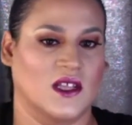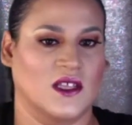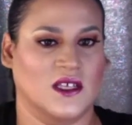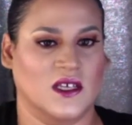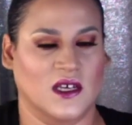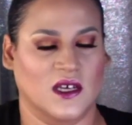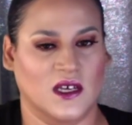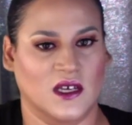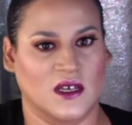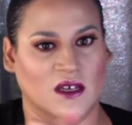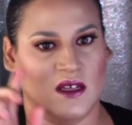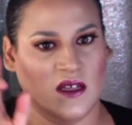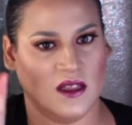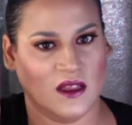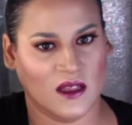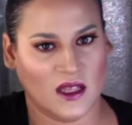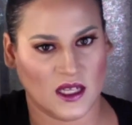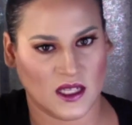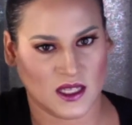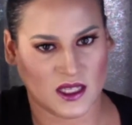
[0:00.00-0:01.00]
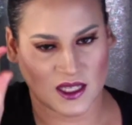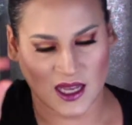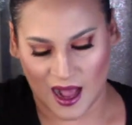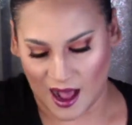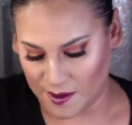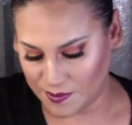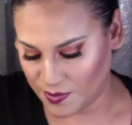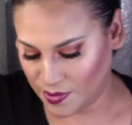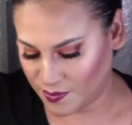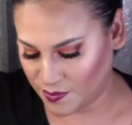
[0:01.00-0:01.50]
to the
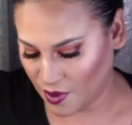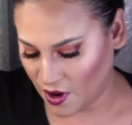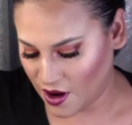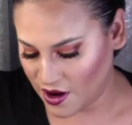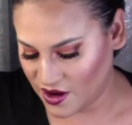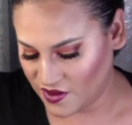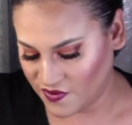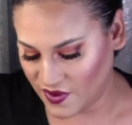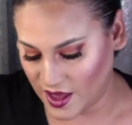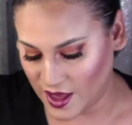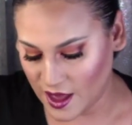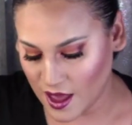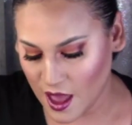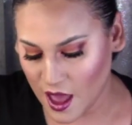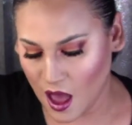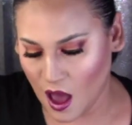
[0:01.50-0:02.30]
top part of it.